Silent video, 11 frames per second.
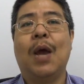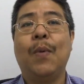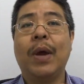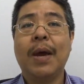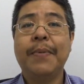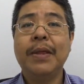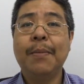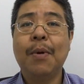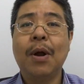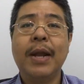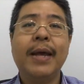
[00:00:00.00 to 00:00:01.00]
I wake up in the
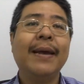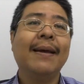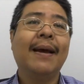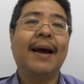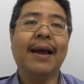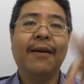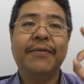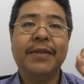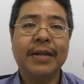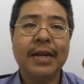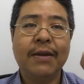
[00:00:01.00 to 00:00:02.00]
morning, I have
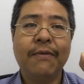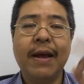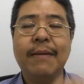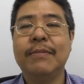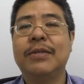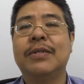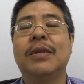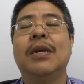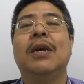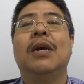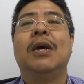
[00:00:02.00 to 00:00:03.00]
30 grams
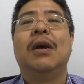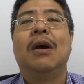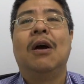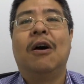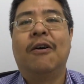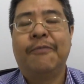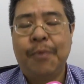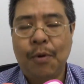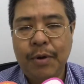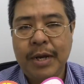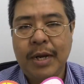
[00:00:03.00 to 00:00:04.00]
of
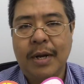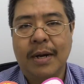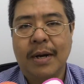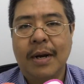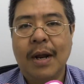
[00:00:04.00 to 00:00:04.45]
protein.